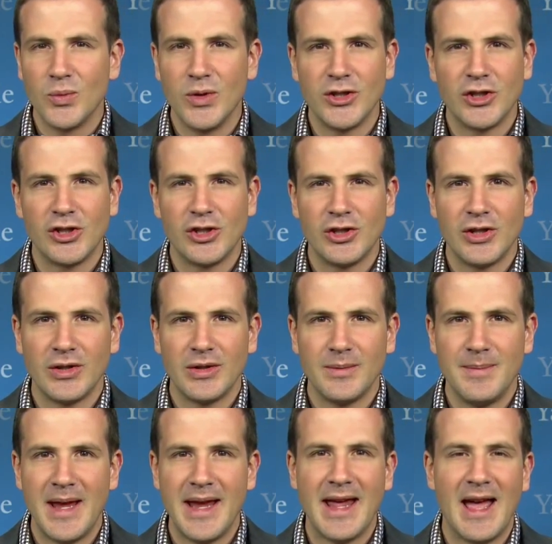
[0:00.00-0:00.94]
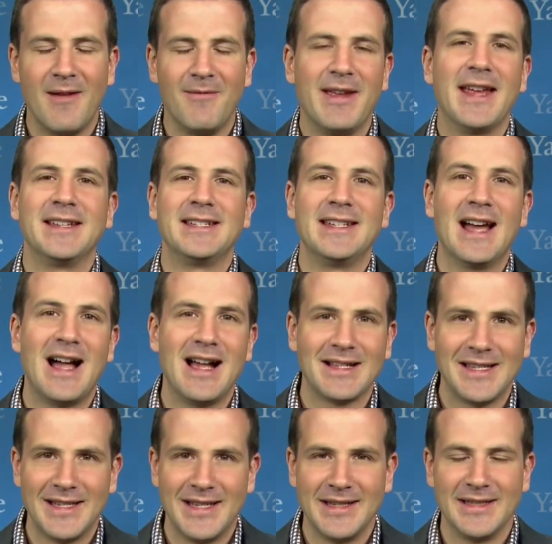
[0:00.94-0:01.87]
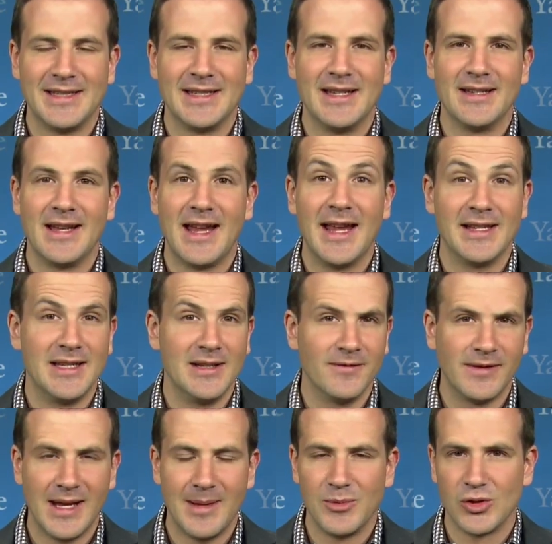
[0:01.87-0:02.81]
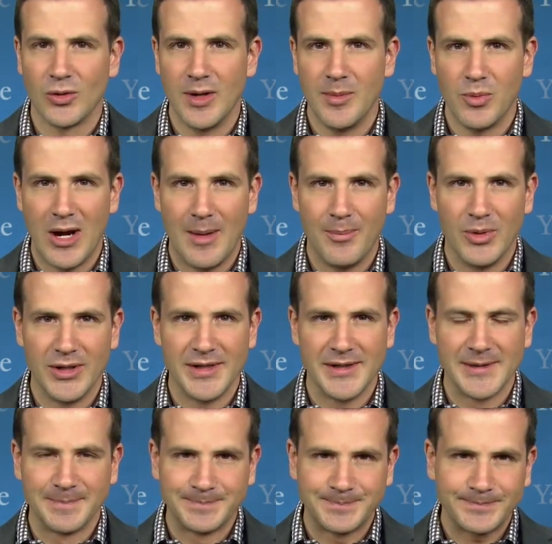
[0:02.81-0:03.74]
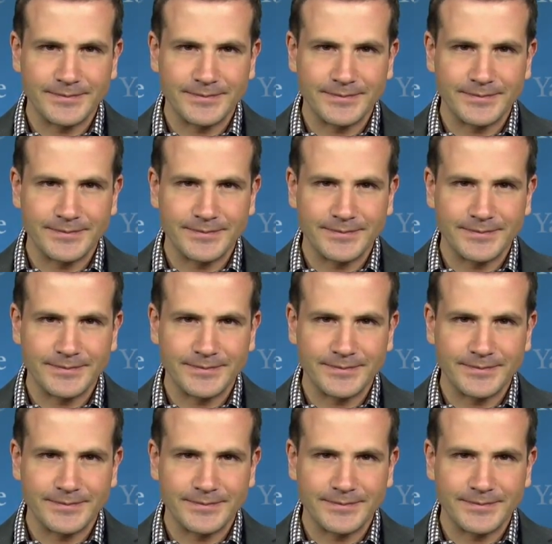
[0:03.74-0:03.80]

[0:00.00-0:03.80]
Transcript: which may have antioxidant and anti-inflammatory properties.